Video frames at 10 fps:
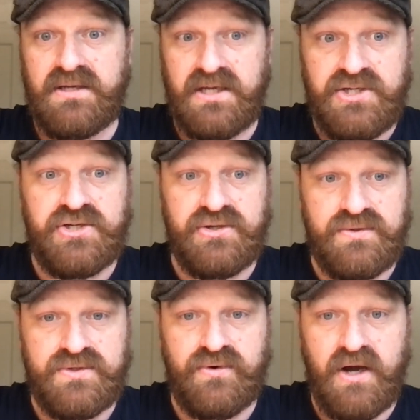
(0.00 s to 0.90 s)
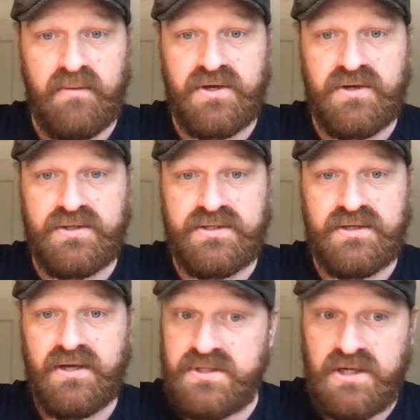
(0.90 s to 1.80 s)
issues, right?
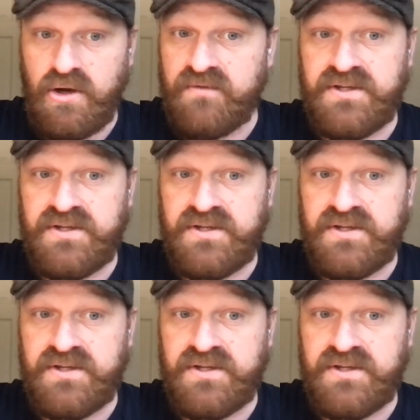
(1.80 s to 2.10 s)
Because there's a lot of